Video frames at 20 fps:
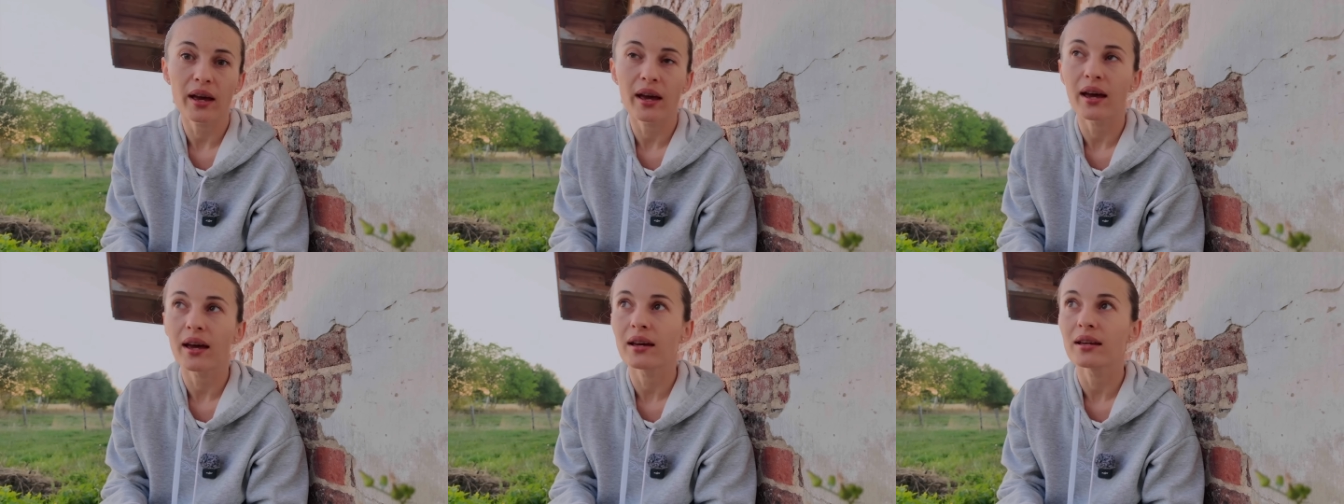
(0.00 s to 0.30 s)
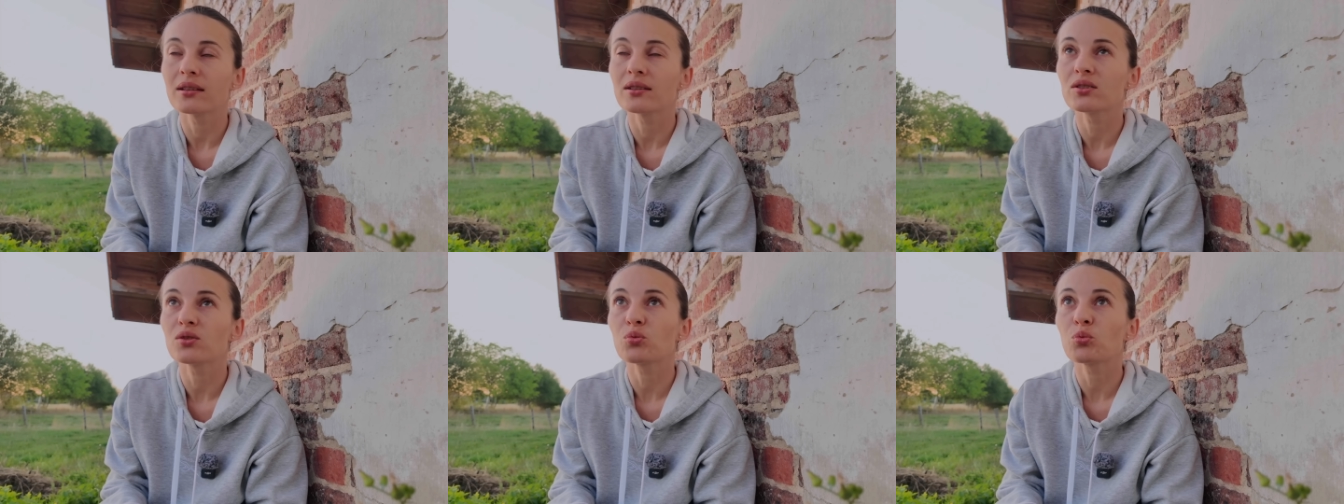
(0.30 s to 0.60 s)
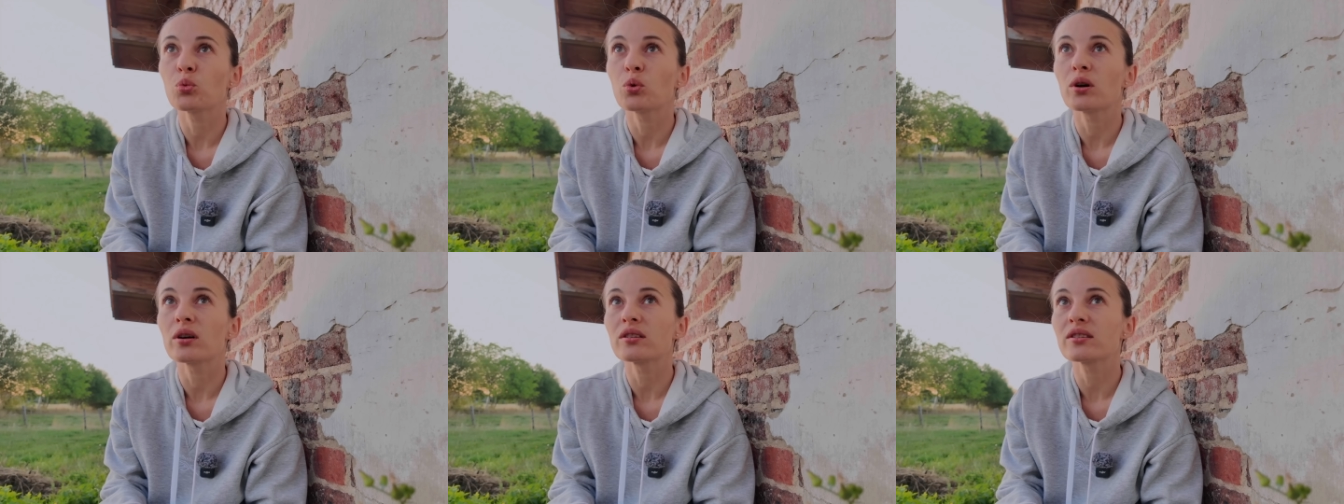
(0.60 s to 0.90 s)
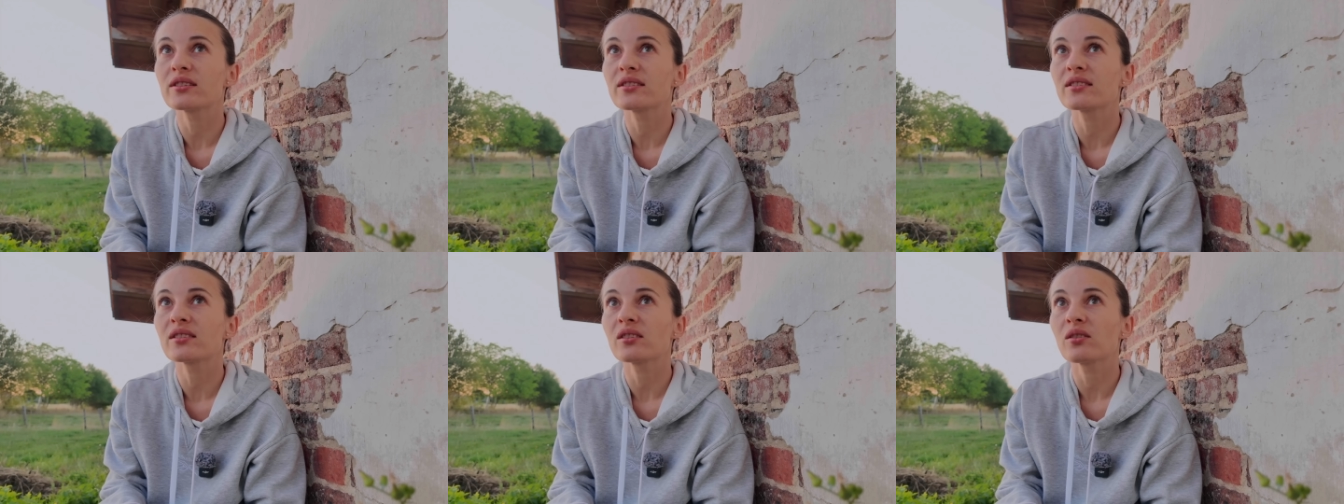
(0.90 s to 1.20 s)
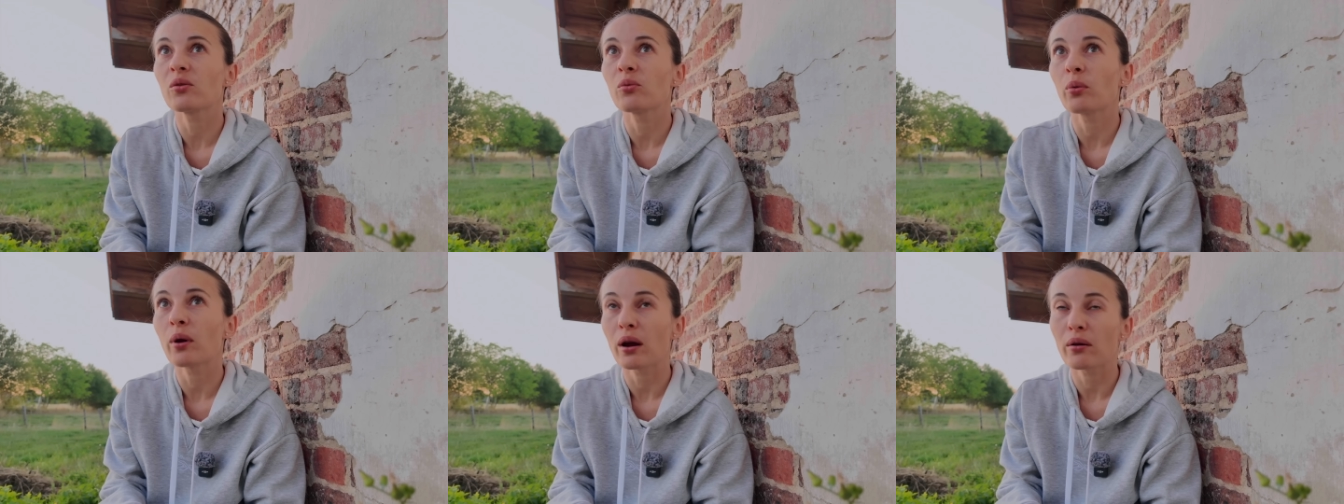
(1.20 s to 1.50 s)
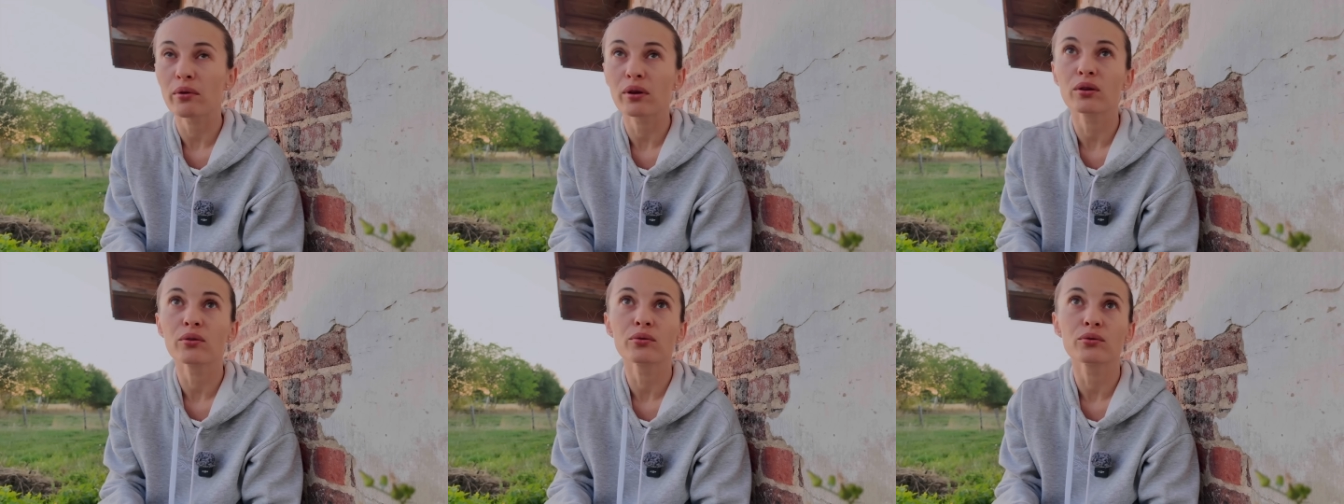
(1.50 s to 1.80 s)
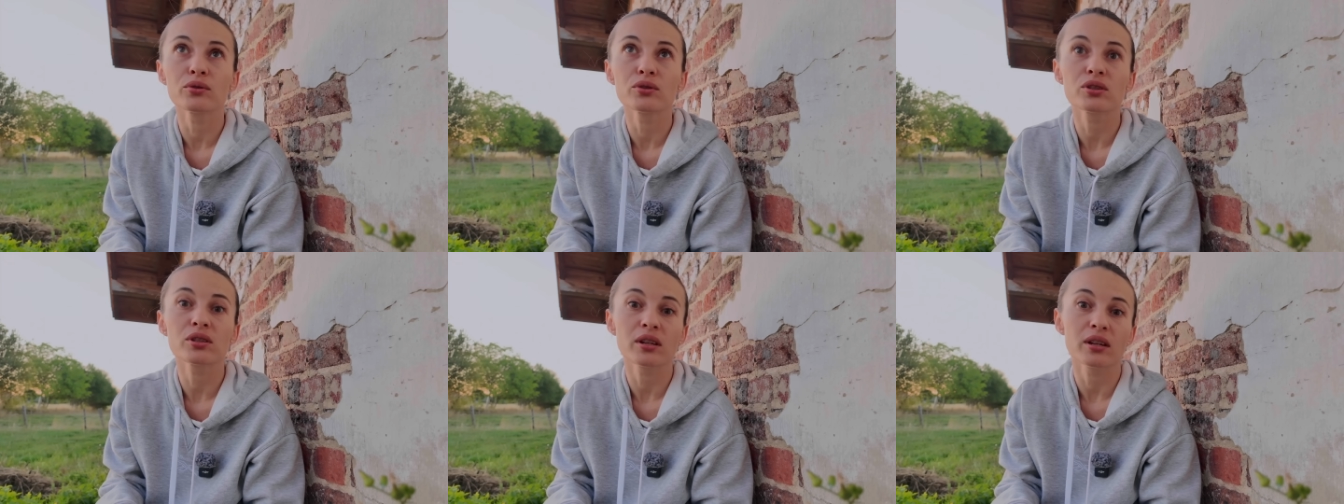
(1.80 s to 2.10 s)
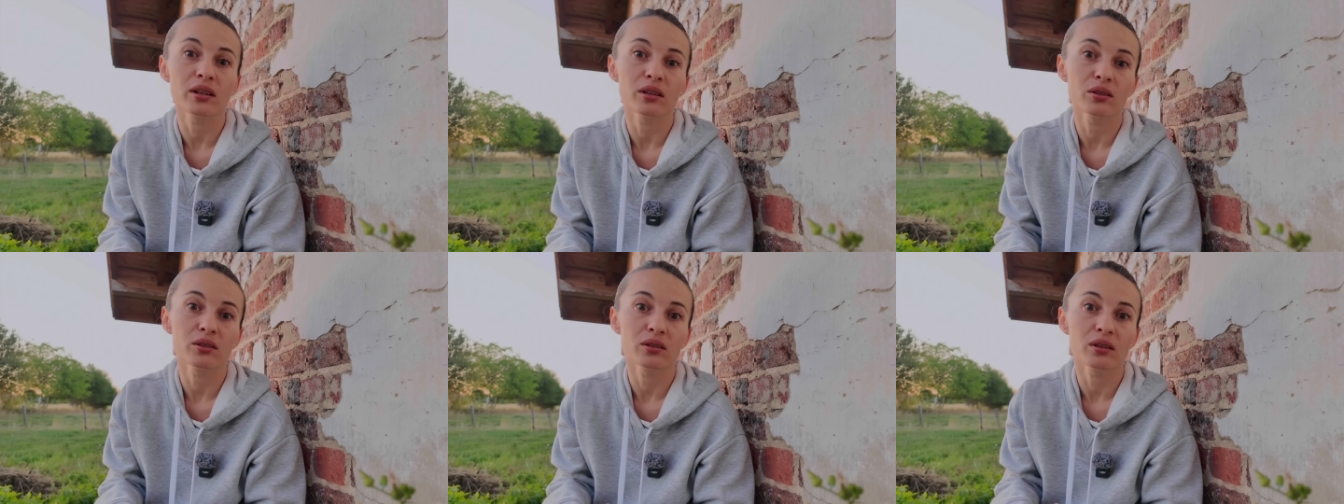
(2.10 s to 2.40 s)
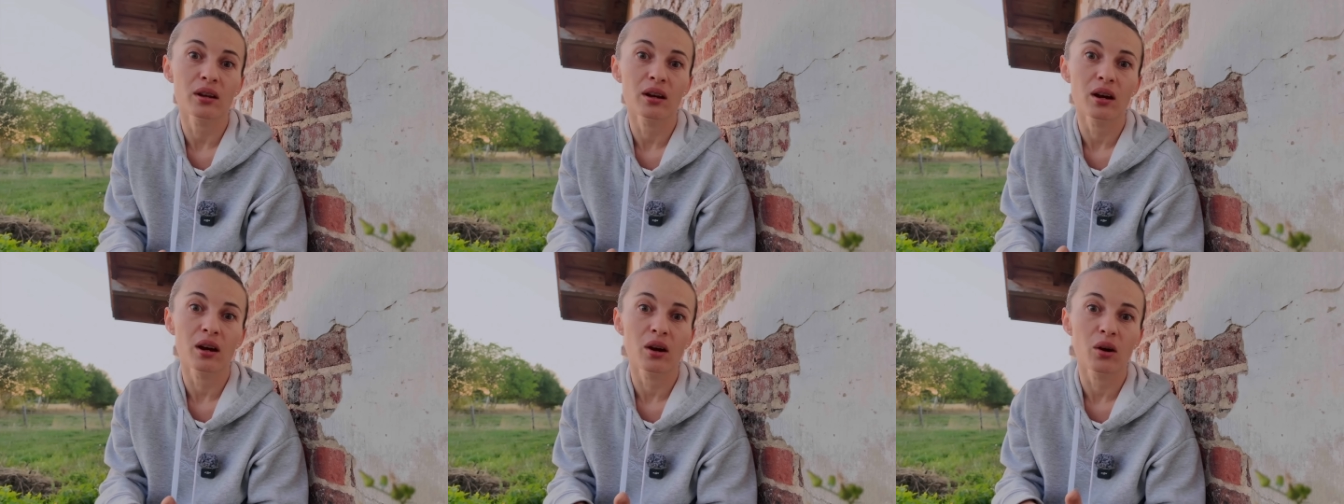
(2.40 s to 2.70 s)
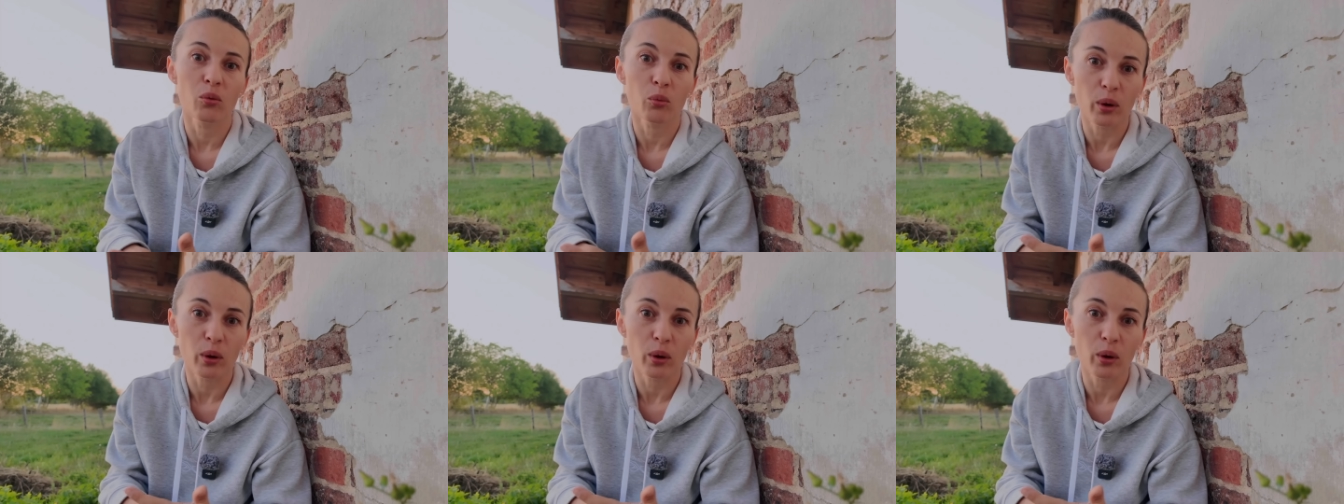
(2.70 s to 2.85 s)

and works very good in uh,